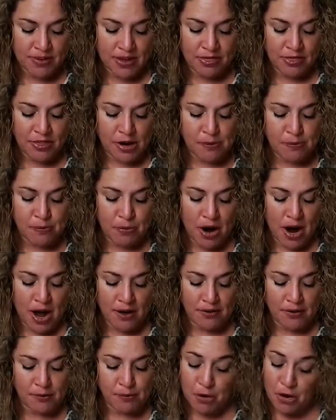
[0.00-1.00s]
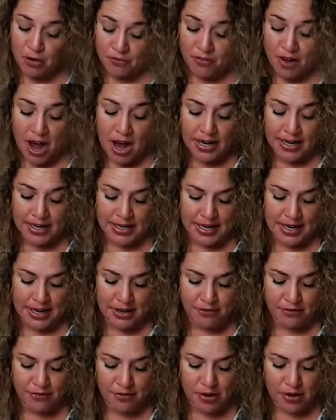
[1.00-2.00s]
The pro-
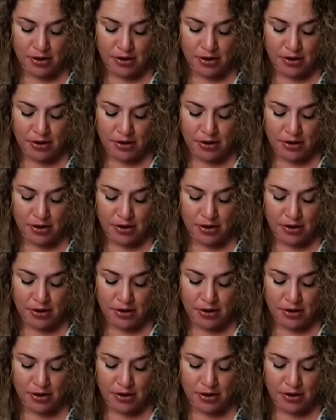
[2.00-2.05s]
provocative